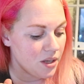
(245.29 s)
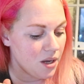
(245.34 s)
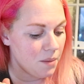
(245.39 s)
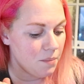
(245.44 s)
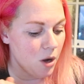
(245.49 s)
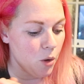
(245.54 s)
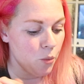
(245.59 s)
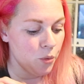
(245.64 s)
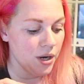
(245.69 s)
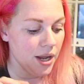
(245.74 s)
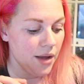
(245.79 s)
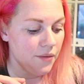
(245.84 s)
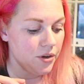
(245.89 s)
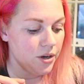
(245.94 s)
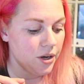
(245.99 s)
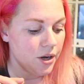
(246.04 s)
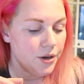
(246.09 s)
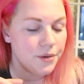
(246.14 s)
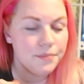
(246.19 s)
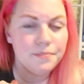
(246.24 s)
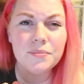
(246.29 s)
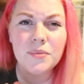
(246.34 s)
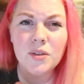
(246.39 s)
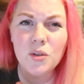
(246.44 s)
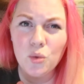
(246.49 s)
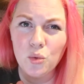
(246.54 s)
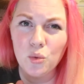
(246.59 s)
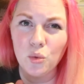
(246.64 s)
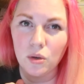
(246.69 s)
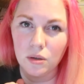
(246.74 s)
But I wouldn't ever go,
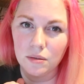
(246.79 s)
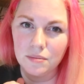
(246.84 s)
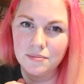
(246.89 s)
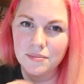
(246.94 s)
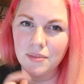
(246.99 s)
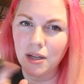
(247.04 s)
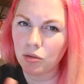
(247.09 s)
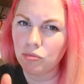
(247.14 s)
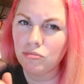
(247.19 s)
oh, I